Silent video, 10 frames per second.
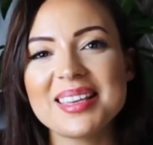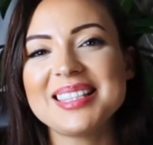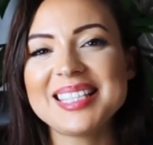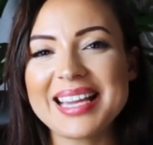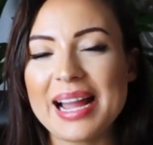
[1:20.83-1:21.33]

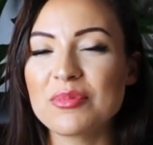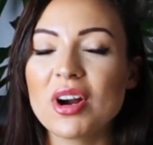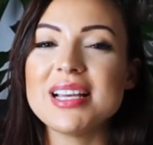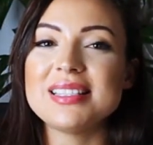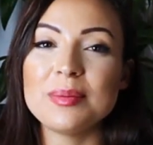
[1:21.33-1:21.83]
think this
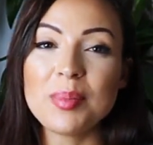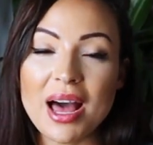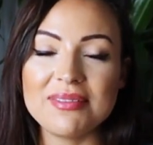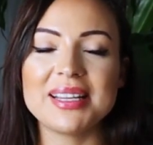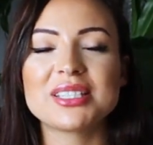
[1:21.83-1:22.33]
camera is the
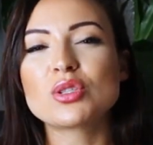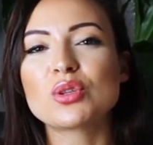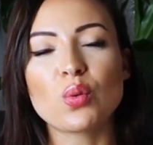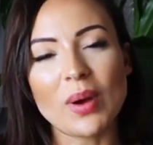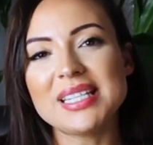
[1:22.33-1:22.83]

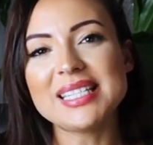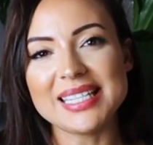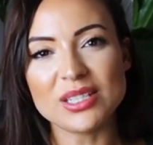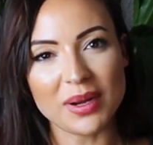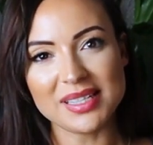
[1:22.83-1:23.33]
perfect
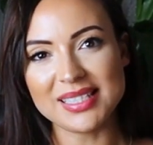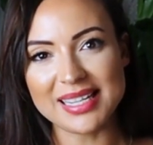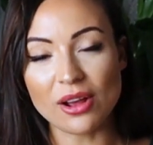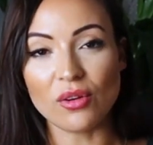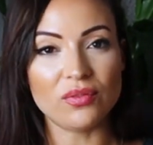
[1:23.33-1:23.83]

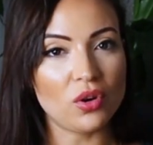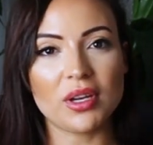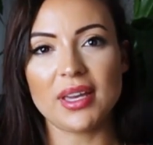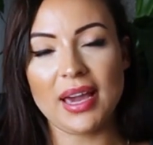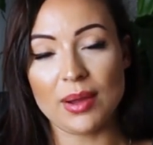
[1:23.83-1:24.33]
2020
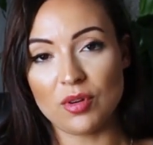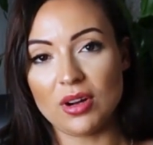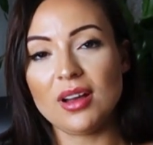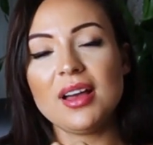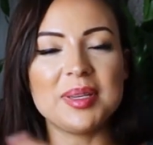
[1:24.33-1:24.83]
vlogging
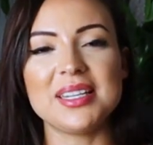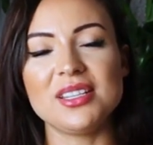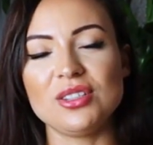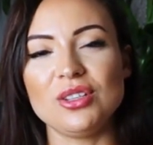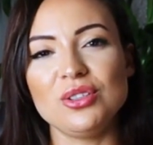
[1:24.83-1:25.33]
camera,
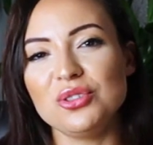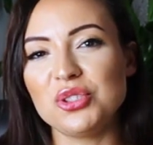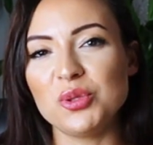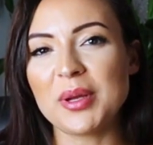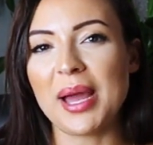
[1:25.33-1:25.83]
beginner's
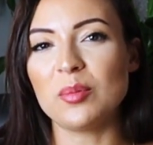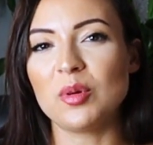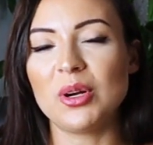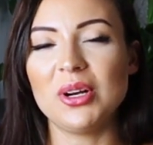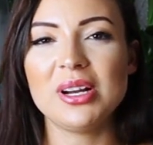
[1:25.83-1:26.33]
YouTube
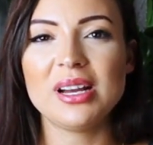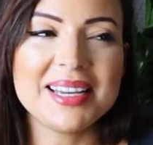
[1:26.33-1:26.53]
camera.